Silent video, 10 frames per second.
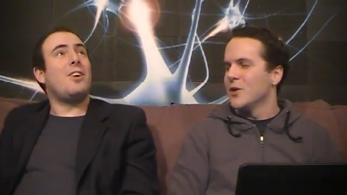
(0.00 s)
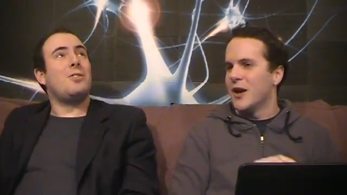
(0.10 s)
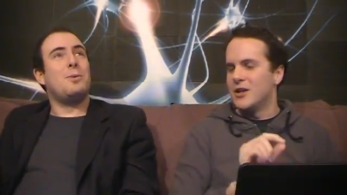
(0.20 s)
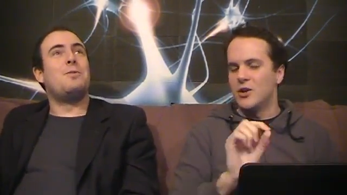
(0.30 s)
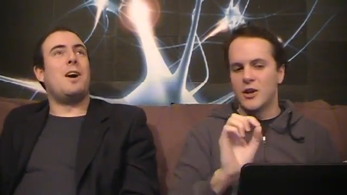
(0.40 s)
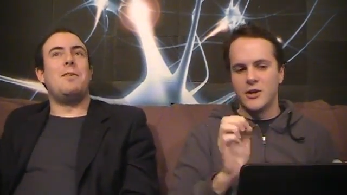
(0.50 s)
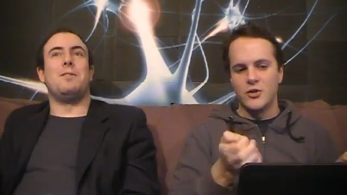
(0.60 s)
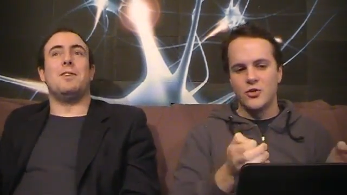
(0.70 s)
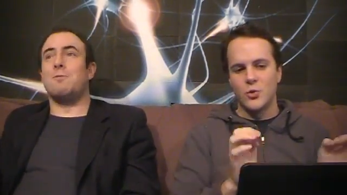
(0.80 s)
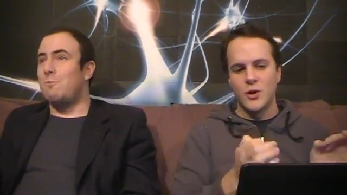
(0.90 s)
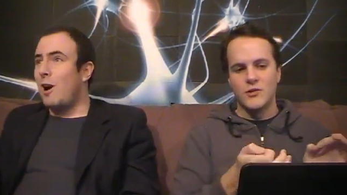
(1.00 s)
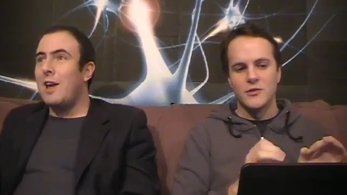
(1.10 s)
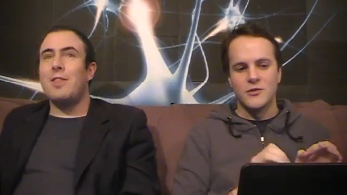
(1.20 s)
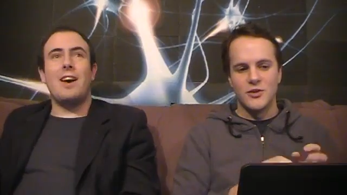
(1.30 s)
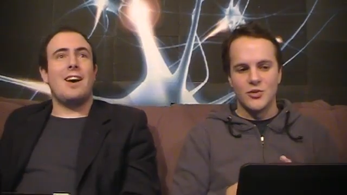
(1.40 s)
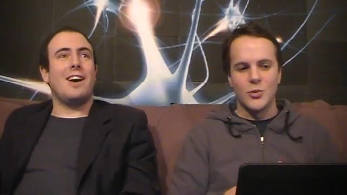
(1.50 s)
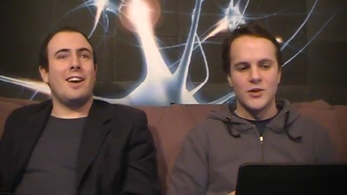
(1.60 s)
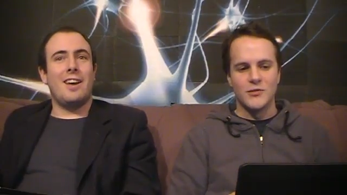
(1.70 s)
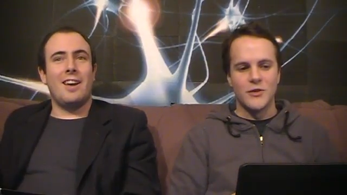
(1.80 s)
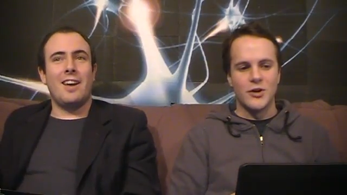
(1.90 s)
Speaker 1: the ultimate you, farm build right the, there.
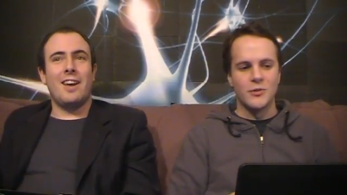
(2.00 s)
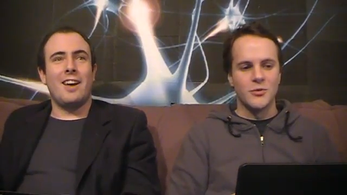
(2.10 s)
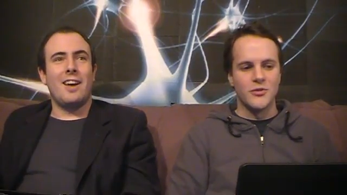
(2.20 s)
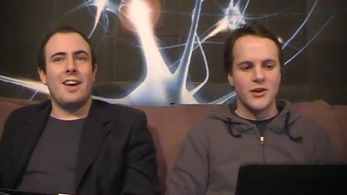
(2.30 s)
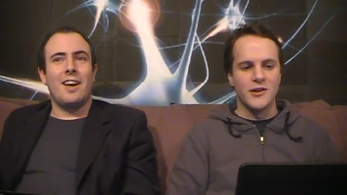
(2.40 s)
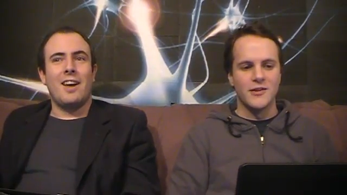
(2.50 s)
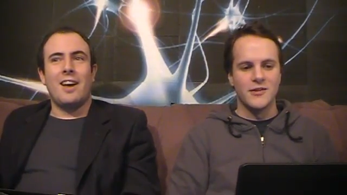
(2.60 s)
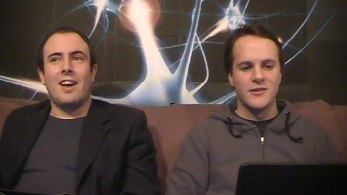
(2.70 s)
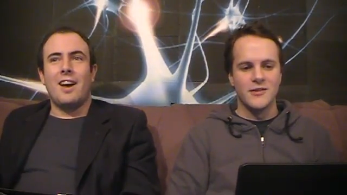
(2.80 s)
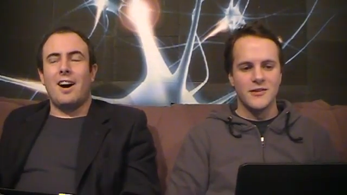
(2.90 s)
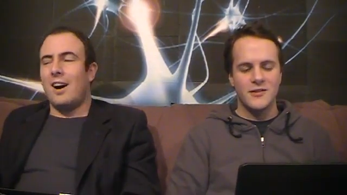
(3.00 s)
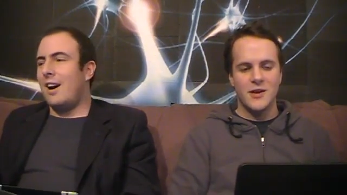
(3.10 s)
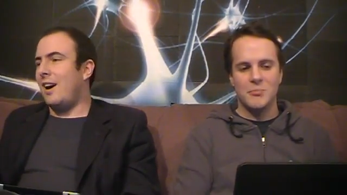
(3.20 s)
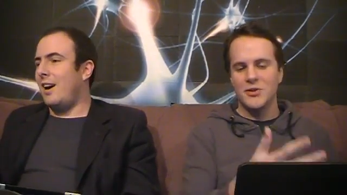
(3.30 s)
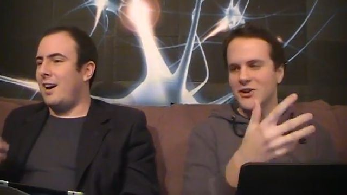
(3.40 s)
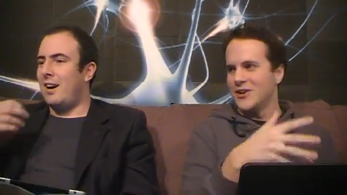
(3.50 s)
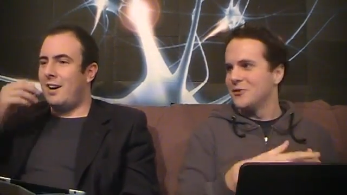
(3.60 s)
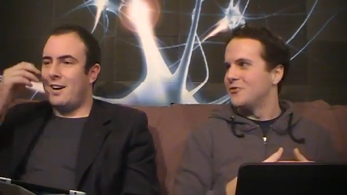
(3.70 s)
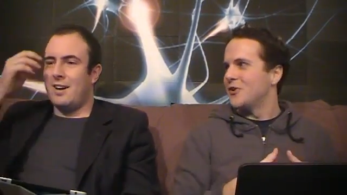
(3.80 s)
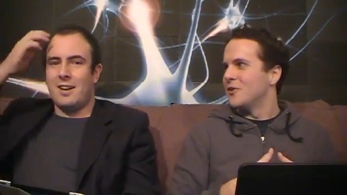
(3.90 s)
Tweak the variables. Yeah. Oh. Yeah. Ah. Plug it
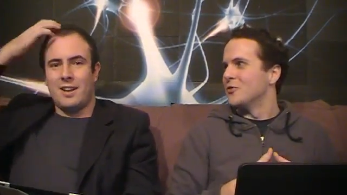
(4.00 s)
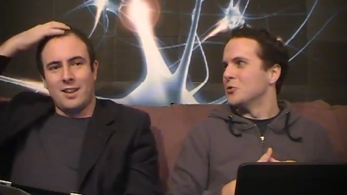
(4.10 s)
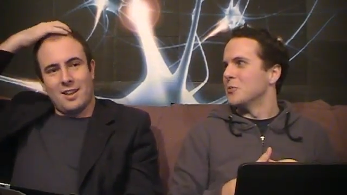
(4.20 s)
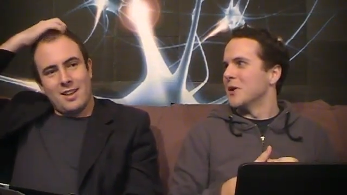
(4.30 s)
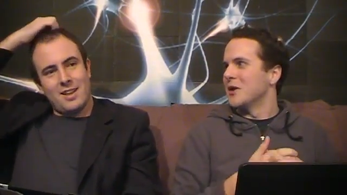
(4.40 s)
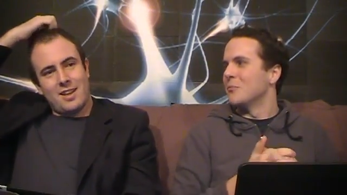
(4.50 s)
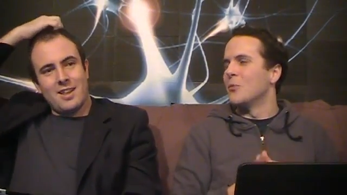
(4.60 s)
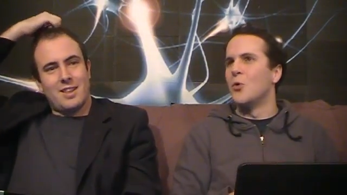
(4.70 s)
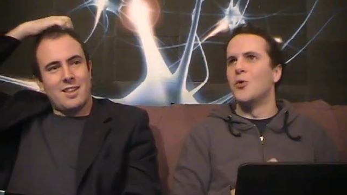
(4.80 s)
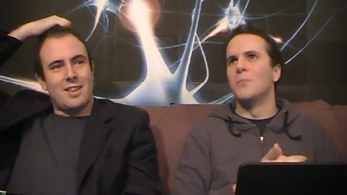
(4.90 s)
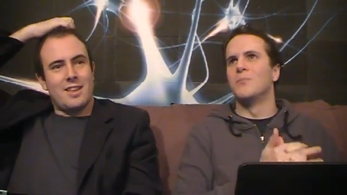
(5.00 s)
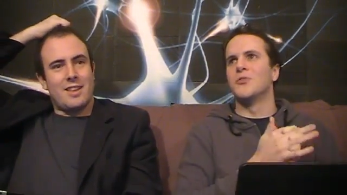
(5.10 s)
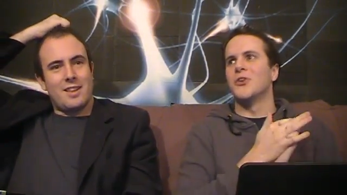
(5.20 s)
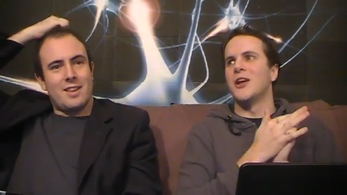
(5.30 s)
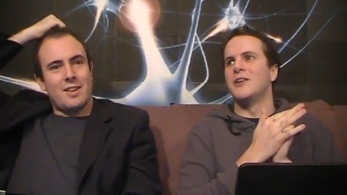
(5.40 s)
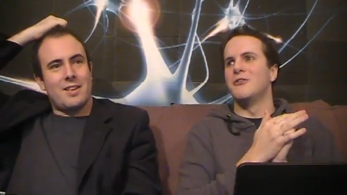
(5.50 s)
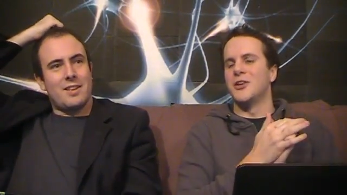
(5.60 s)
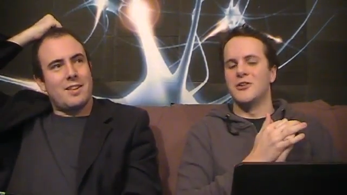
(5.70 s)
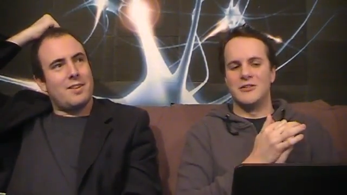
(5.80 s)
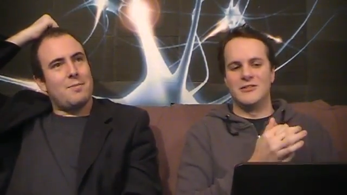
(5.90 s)
into Farmville, but make it more
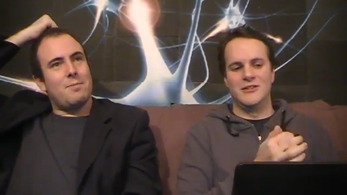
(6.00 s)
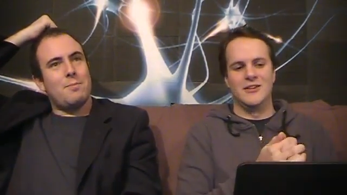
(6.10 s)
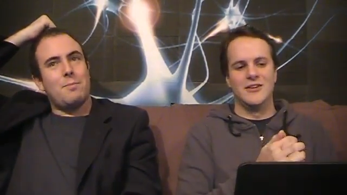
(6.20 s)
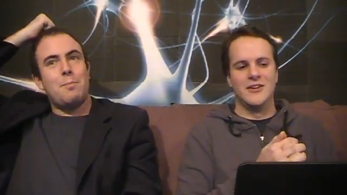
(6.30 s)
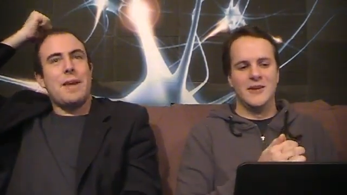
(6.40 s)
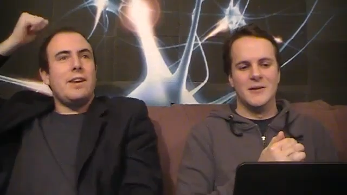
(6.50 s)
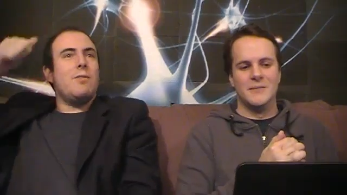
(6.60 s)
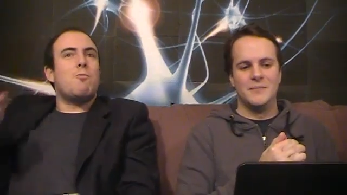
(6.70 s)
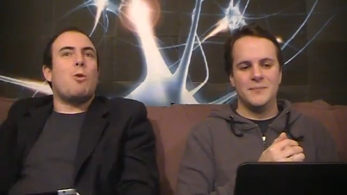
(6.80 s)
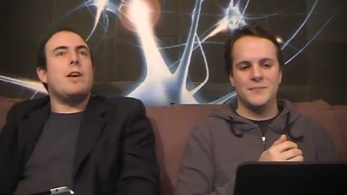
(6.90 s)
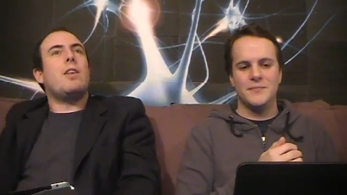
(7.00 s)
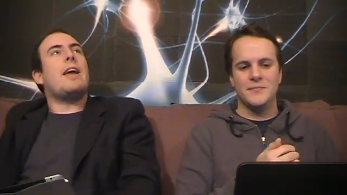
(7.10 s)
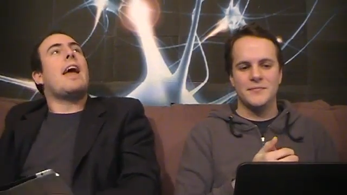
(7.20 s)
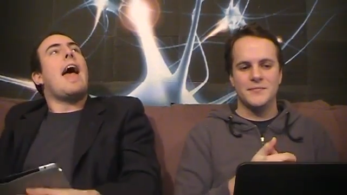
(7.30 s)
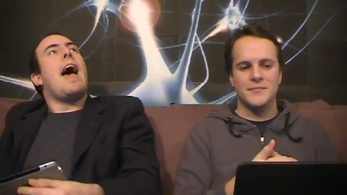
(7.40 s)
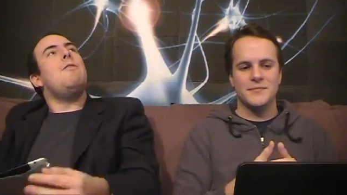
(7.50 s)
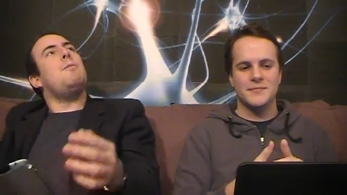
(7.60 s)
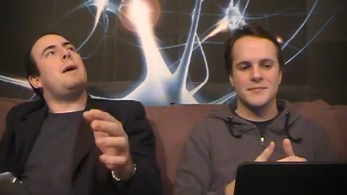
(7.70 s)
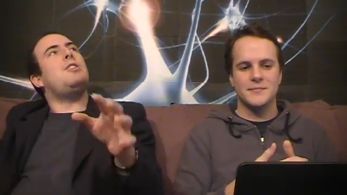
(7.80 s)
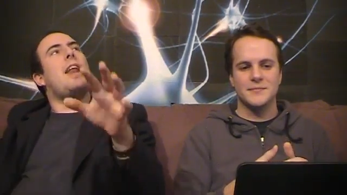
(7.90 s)
scientific
Speaker 2: and make it real. Like, have
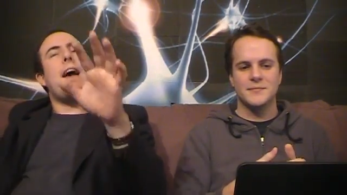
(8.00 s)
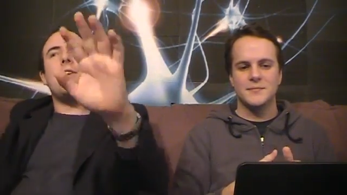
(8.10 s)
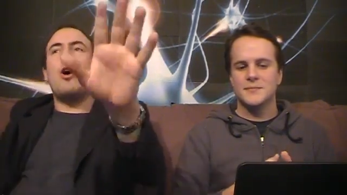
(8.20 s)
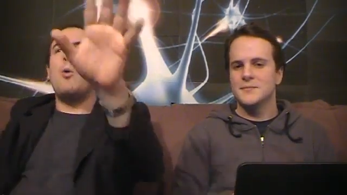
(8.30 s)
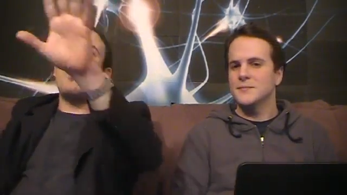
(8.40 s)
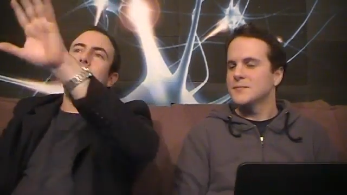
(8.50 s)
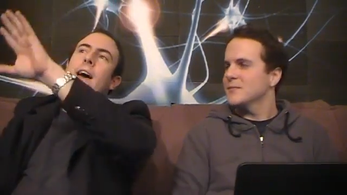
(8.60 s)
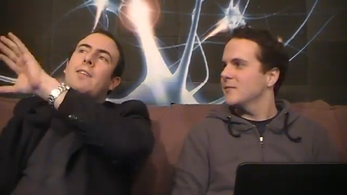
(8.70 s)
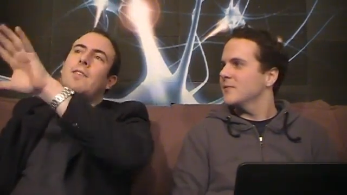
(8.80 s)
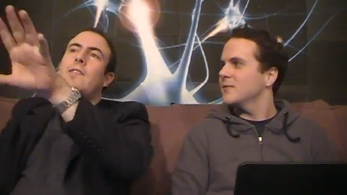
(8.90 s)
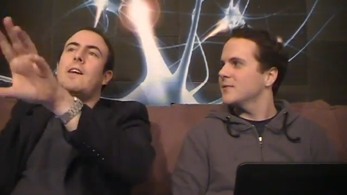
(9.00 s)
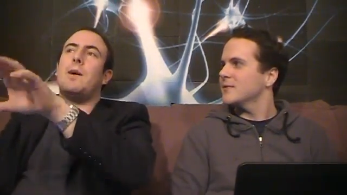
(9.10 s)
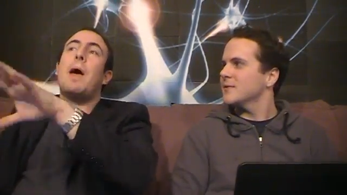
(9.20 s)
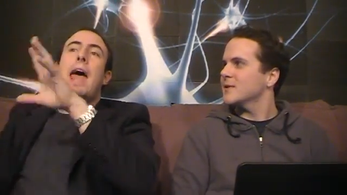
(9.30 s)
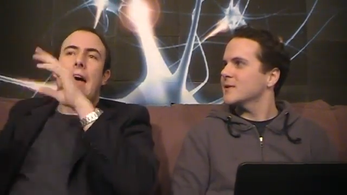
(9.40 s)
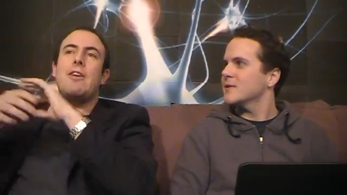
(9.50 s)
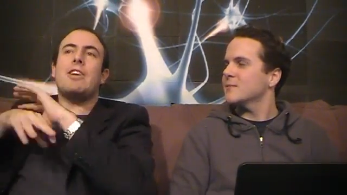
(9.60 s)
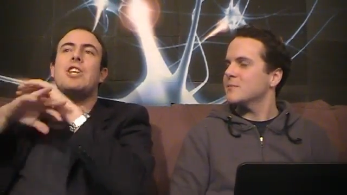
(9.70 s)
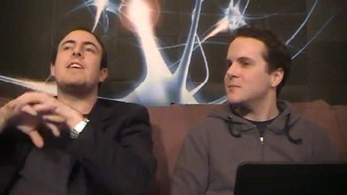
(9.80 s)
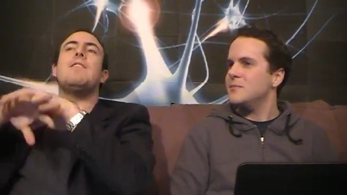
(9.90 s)
imagine having whole warehouses set up and you're
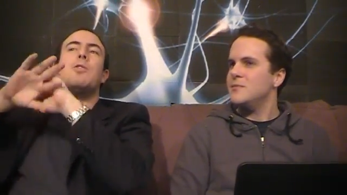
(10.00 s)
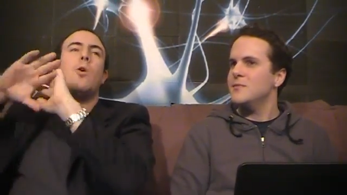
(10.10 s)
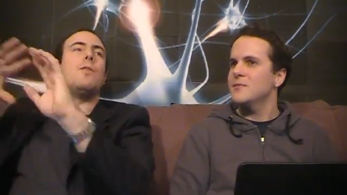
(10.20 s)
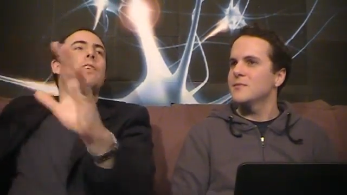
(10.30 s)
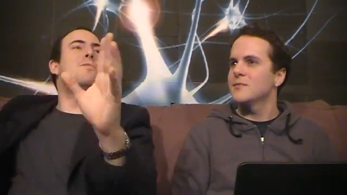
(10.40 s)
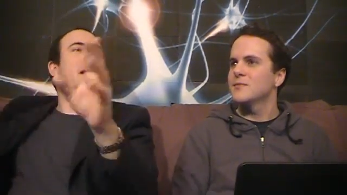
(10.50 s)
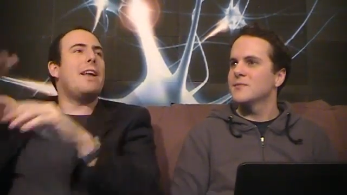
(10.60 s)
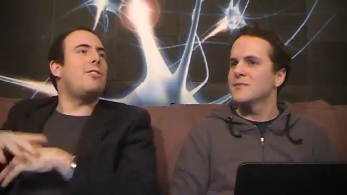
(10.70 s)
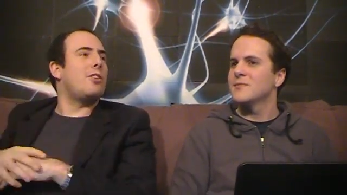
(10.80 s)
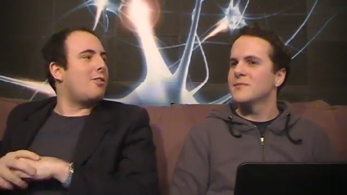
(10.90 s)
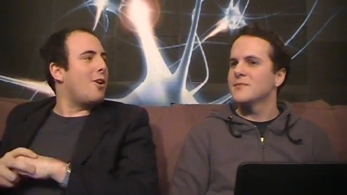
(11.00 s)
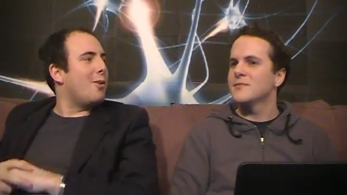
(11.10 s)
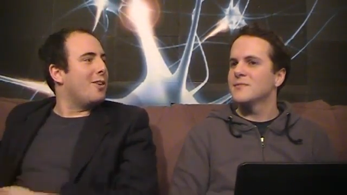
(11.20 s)
actually given all these plants to grow.